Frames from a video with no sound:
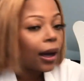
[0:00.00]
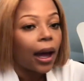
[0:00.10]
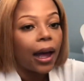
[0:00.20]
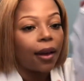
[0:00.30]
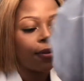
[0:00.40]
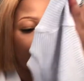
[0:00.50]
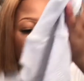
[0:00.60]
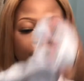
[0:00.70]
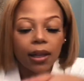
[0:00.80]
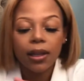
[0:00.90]
I have
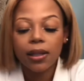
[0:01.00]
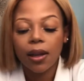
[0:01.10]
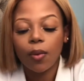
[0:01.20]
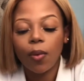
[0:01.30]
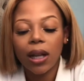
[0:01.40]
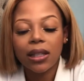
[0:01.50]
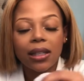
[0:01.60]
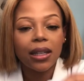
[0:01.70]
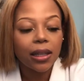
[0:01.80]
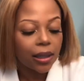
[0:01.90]
these
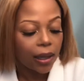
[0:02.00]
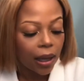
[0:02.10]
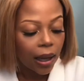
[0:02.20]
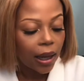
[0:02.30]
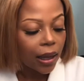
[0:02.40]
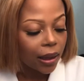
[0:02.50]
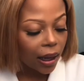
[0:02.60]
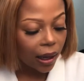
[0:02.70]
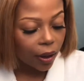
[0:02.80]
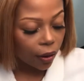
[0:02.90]
onesies
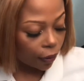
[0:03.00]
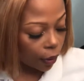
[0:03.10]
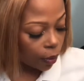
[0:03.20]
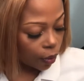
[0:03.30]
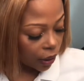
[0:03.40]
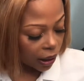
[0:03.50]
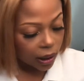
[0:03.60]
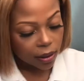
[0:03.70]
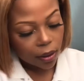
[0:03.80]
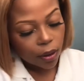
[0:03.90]
that I got from
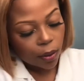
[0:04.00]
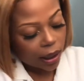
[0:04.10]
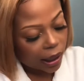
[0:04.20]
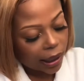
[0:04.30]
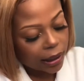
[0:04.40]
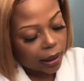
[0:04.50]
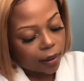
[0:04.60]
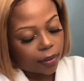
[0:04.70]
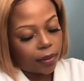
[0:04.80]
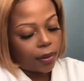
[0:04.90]
Woolies. Oh, you want to lie
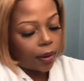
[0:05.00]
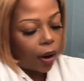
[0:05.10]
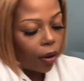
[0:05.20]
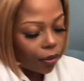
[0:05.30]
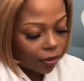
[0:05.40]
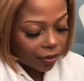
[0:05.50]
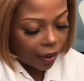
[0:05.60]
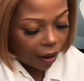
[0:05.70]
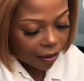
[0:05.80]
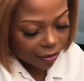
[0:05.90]
down? Oh,
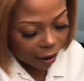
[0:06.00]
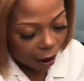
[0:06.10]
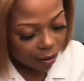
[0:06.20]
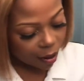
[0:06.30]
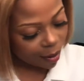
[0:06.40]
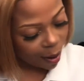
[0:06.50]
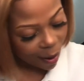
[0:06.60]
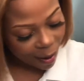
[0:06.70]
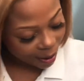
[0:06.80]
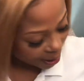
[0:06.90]
oh, oh, oh, oh,
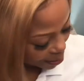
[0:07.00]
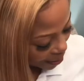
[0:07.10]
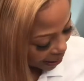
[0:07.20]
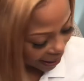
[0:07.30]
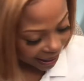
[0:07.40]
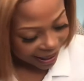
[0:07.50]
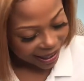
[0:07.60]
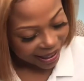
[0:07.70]
oh, oh sweetie.